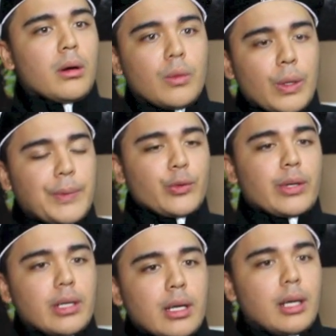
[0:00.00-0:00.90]
What are we
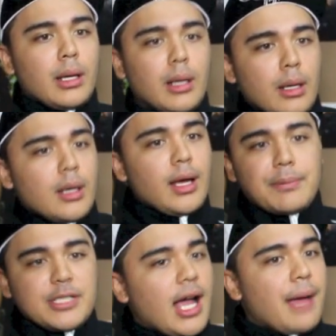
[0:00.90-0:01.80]
doing?
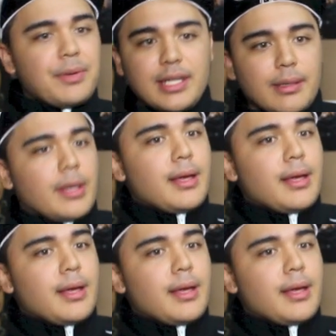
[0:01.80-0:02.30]
I'm just copying him.